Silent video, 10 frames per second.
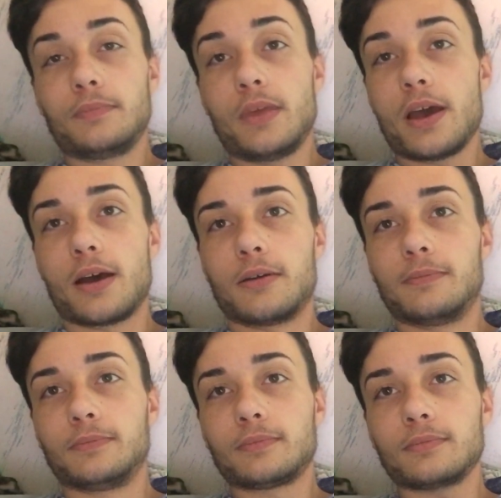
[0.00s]
yeah.
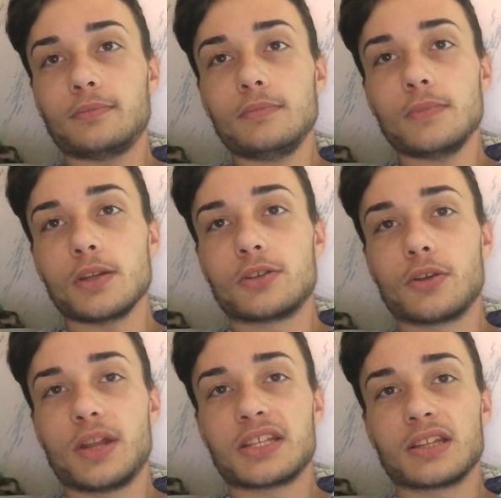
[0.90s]

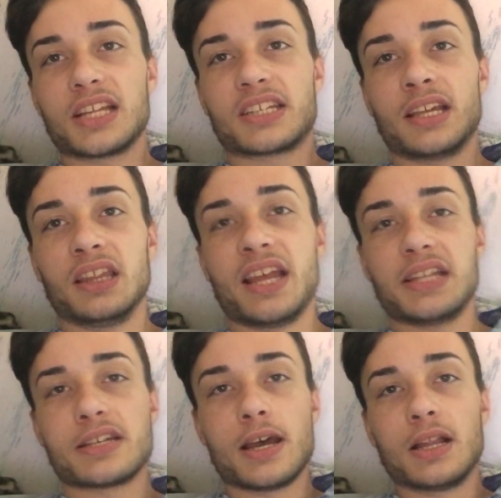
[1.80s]
So let's get
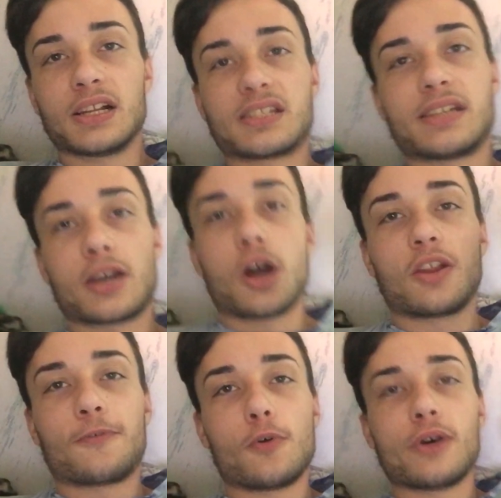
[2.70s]
lit, let's stay
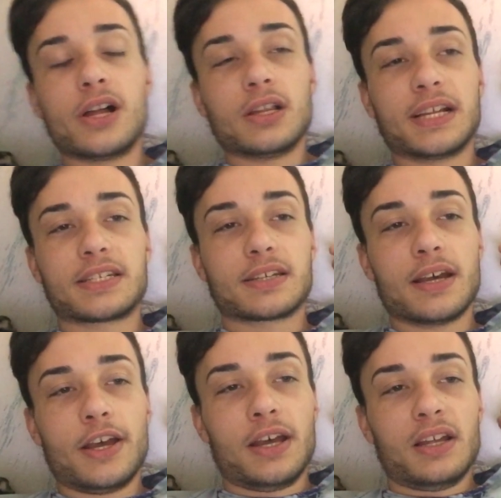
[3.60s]
colorful, let's
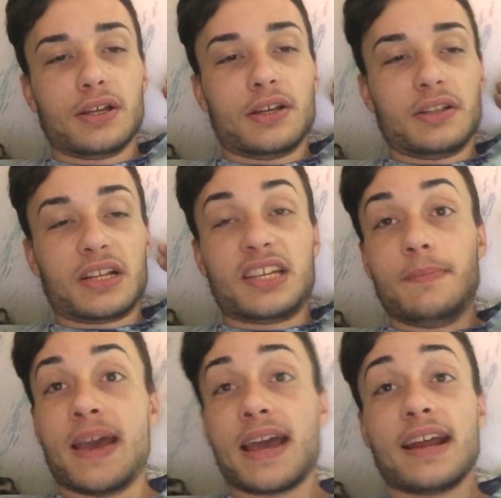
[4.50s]

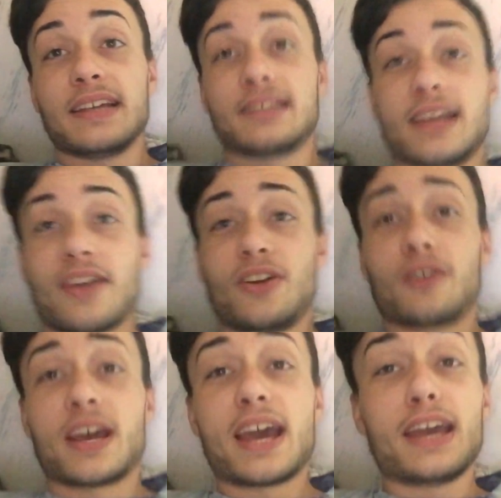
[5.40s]
eat mayonnaise together,
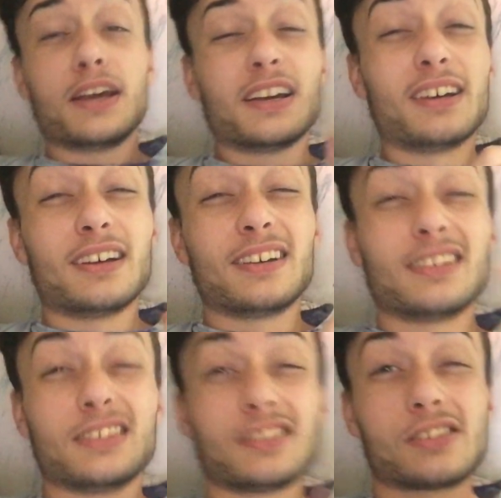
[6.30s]
okay?
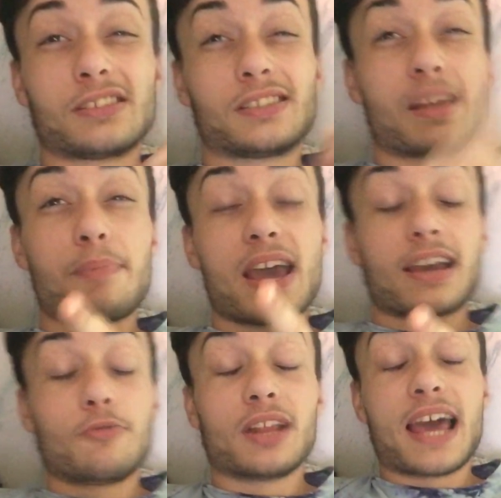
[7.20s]
Sit
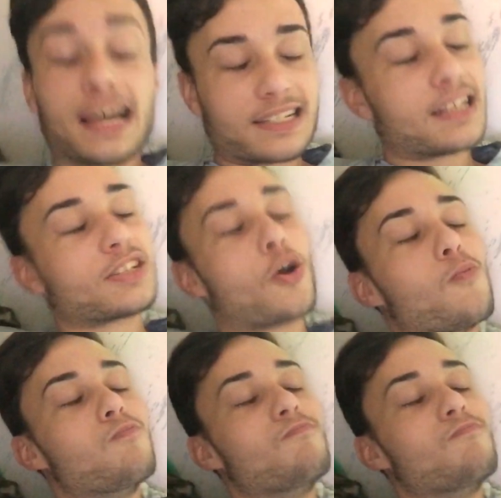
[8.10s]
back and relax. Let's go.